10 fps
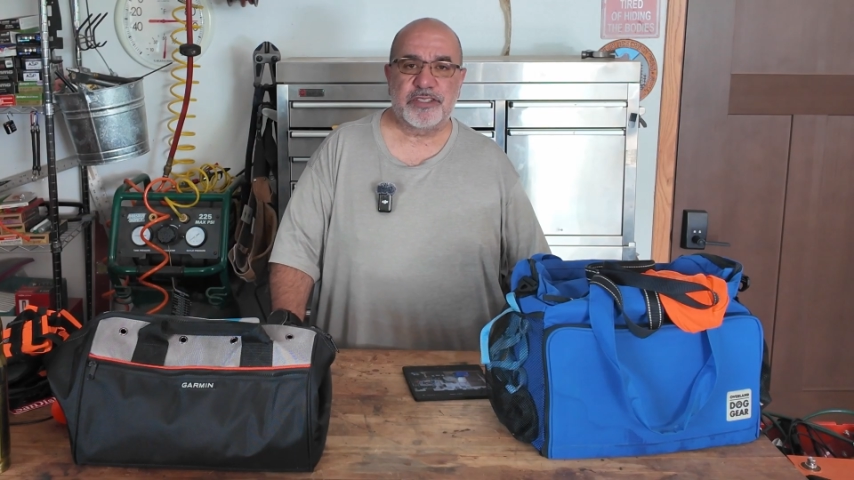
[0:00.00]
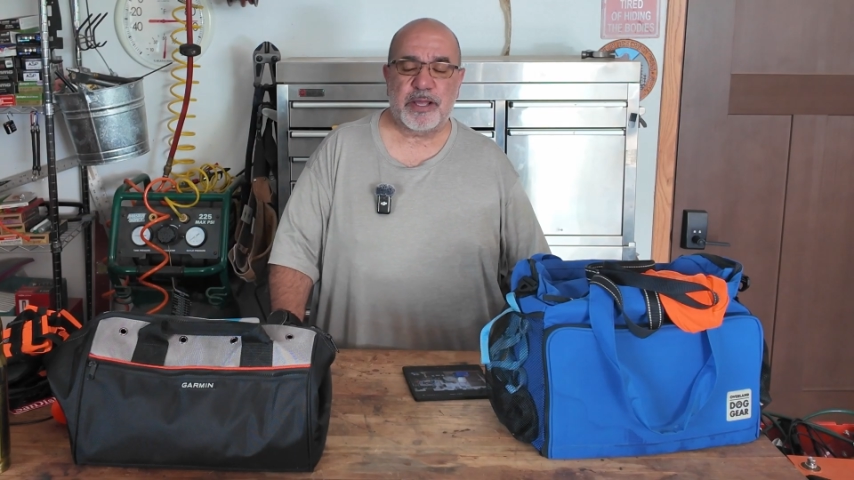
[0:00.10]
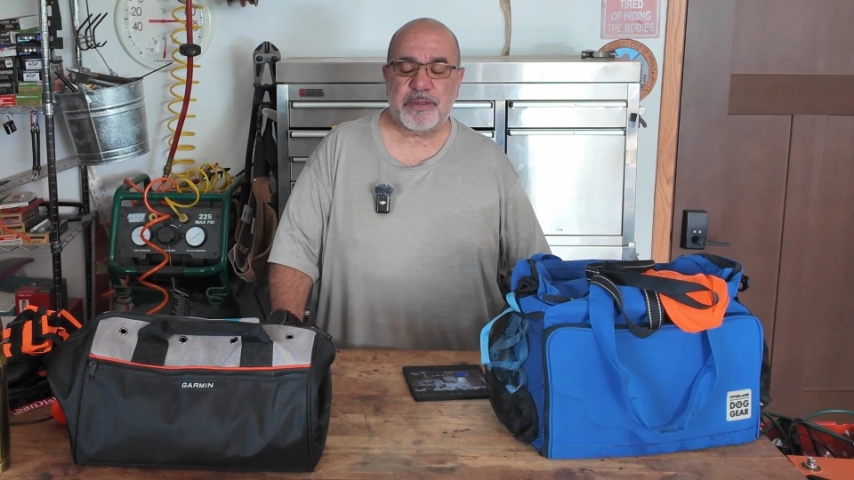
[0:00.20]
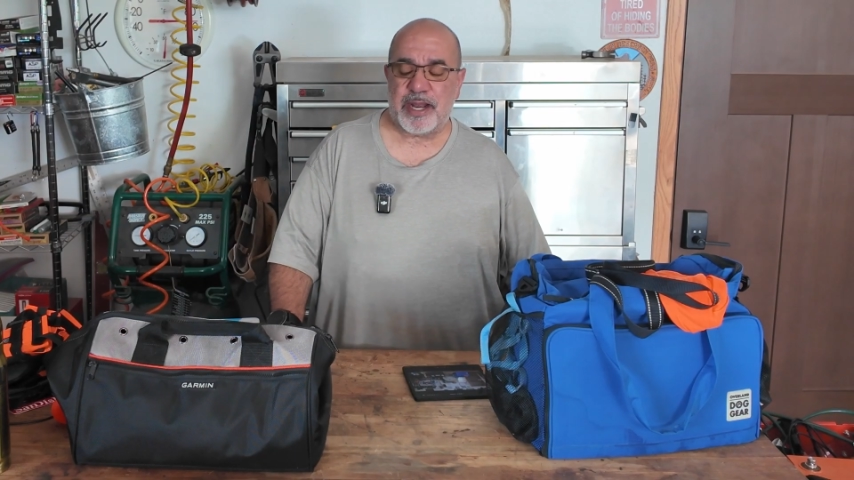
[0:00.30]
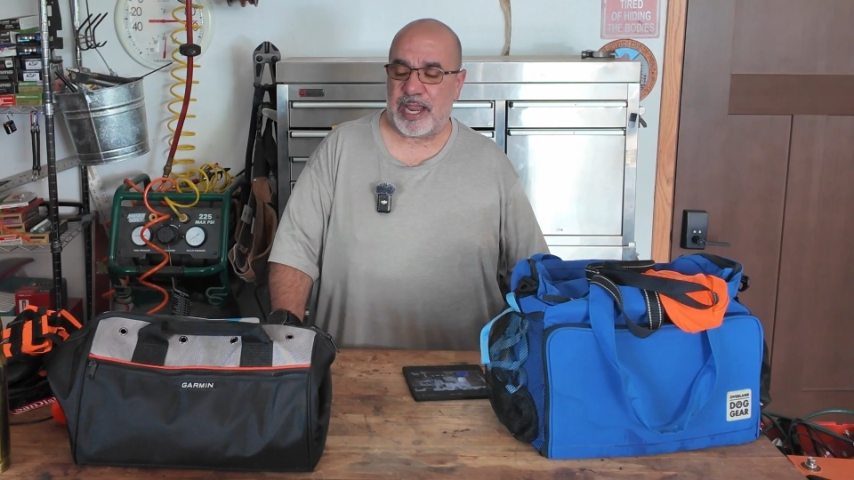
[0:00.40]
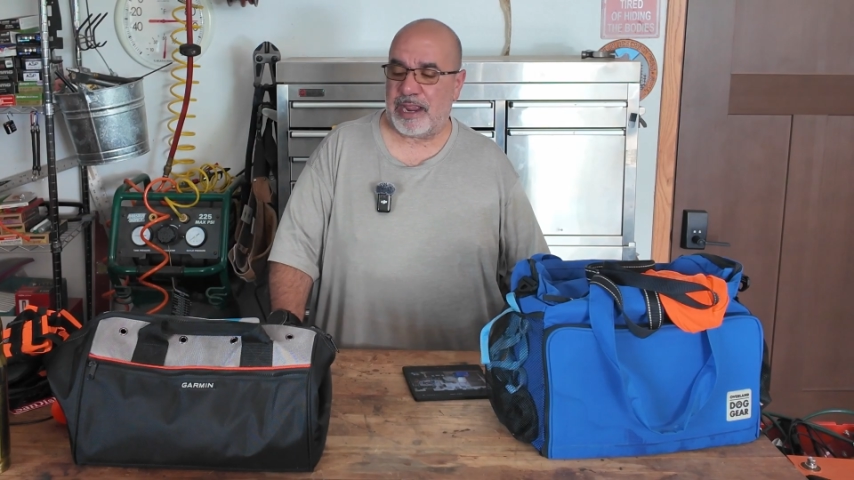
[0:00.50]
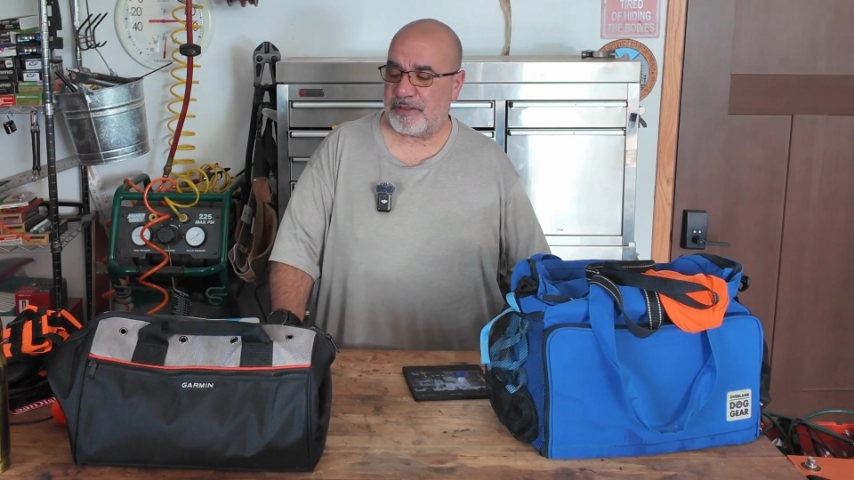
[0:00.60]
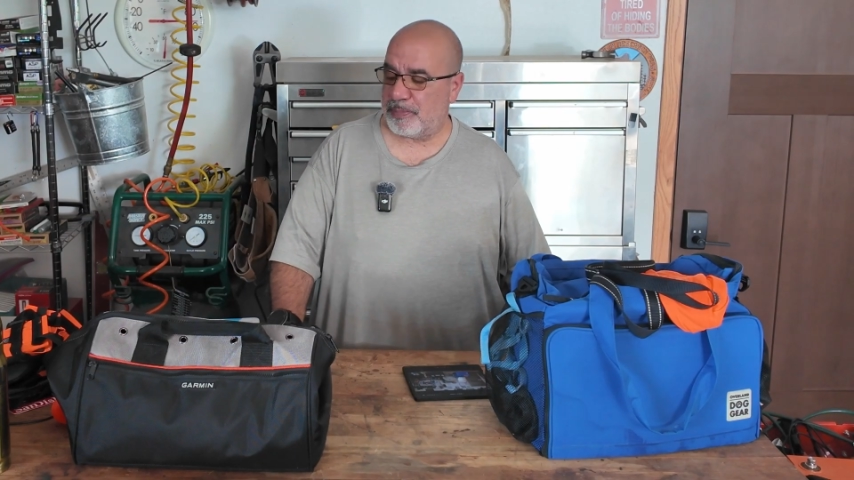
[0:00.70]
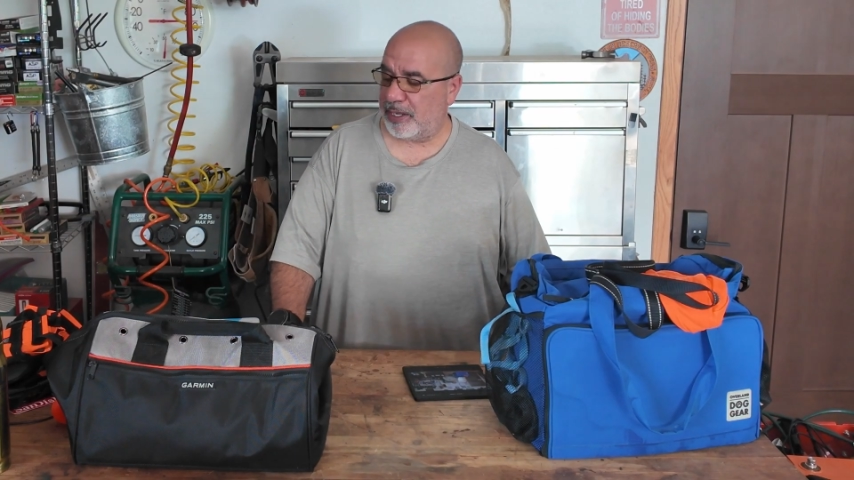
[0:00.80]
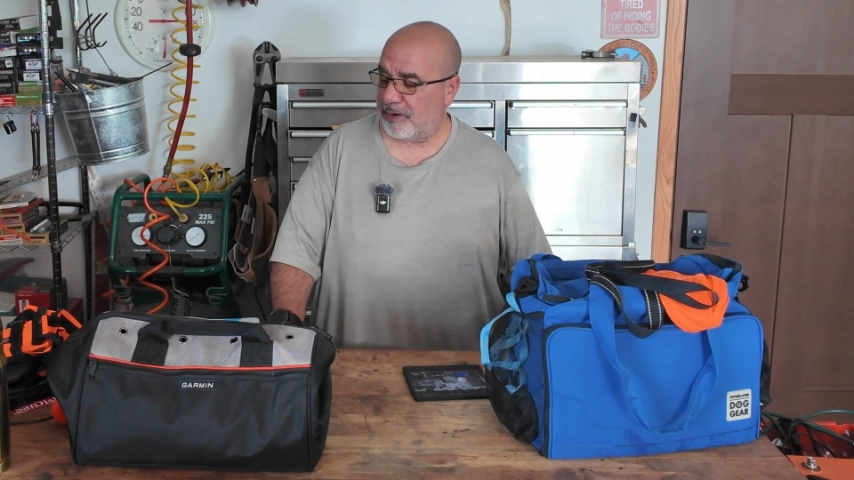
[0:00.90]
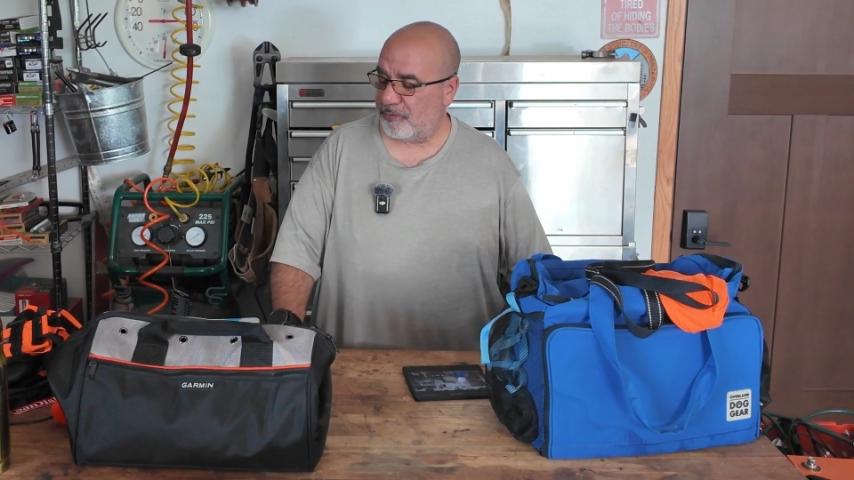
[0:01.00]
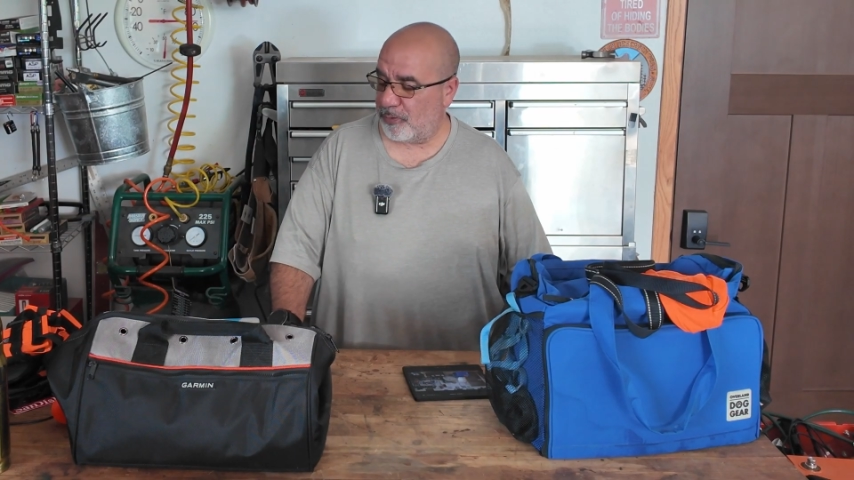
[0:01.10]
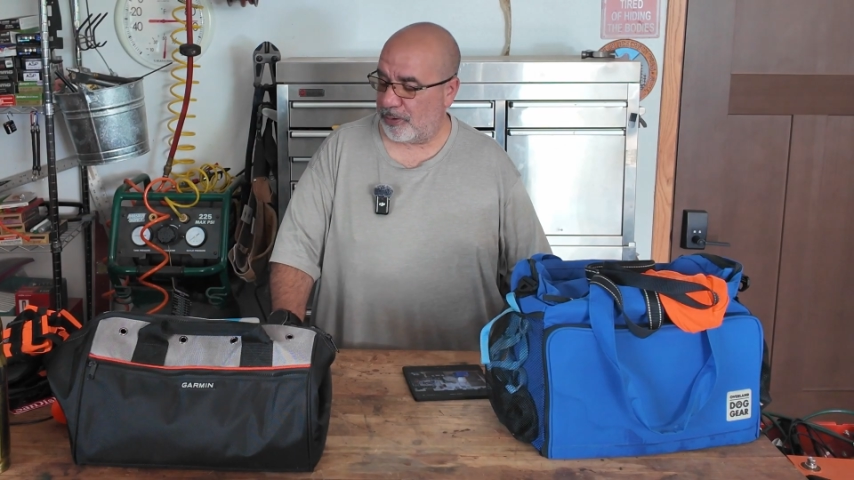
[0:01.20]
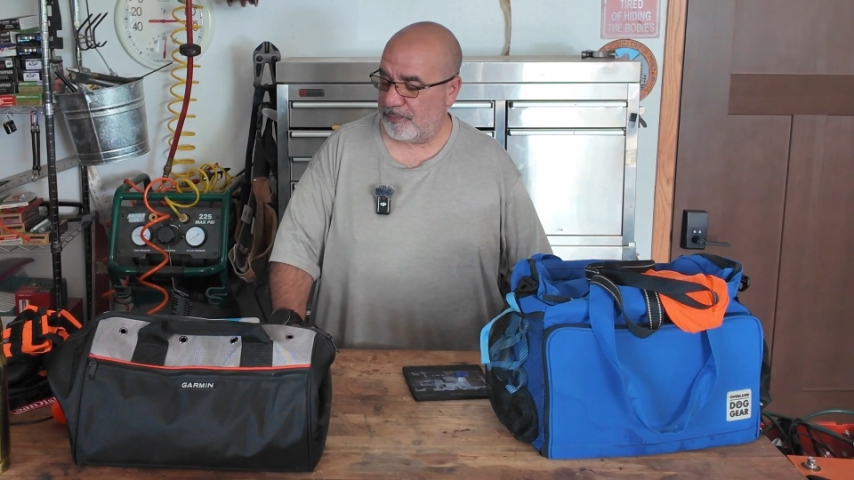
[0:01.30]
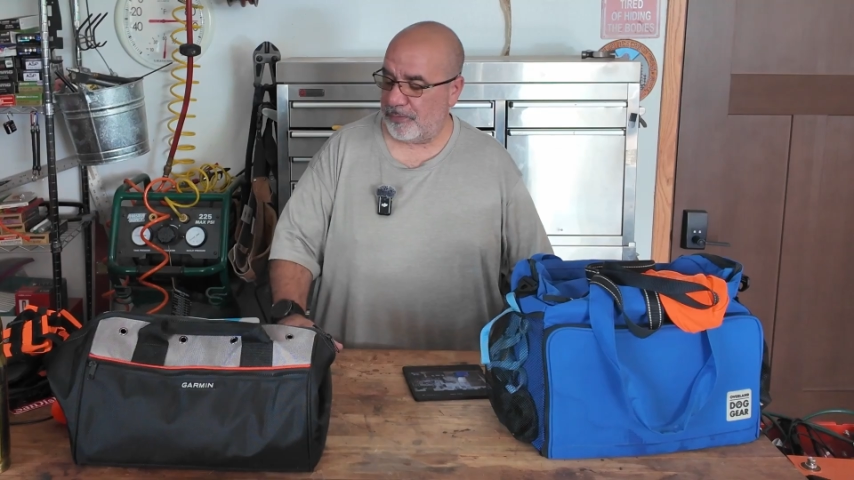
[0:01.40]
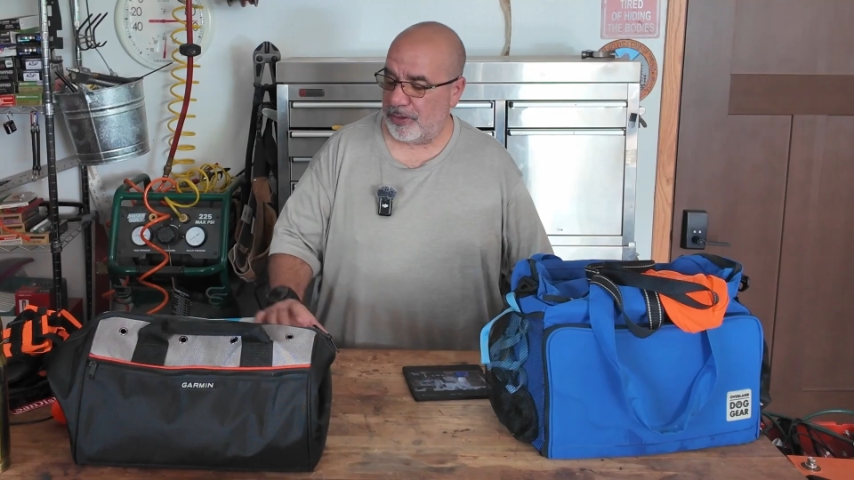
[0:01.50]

Something I have to plan for.